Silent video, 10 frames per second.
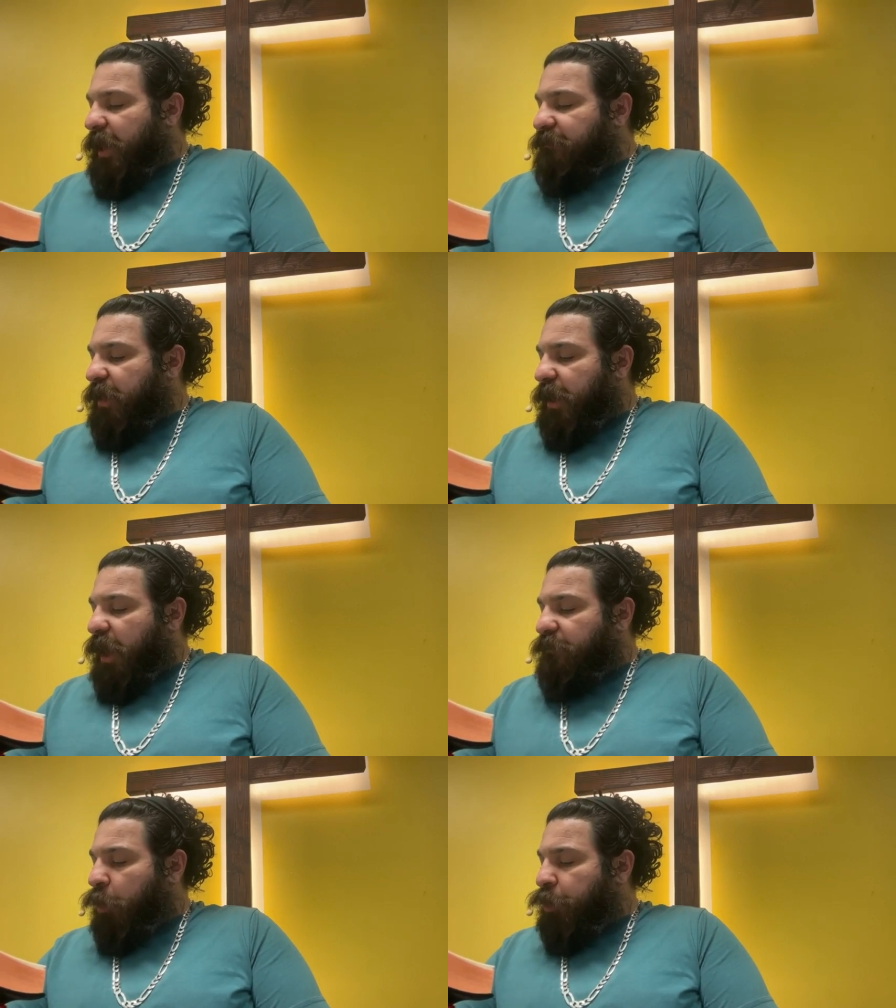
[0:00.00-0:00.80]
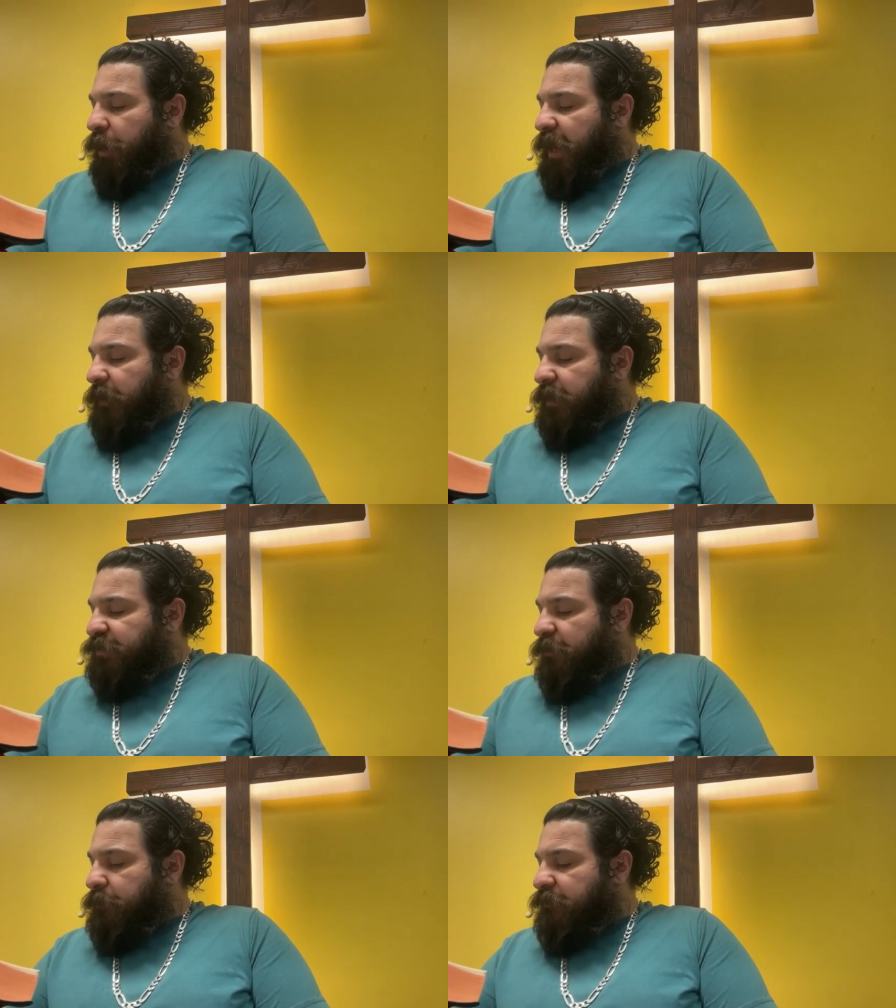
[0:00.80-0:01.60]
and have cut off all your
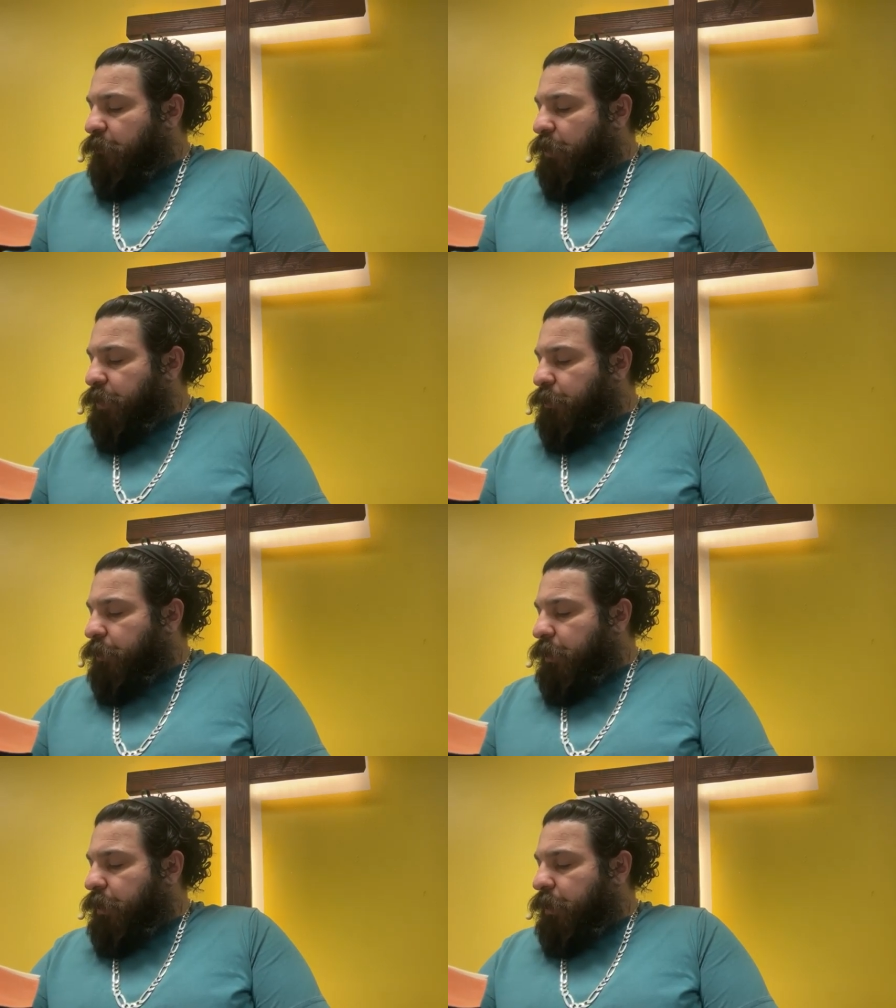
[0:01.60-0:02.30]
enemies from before you.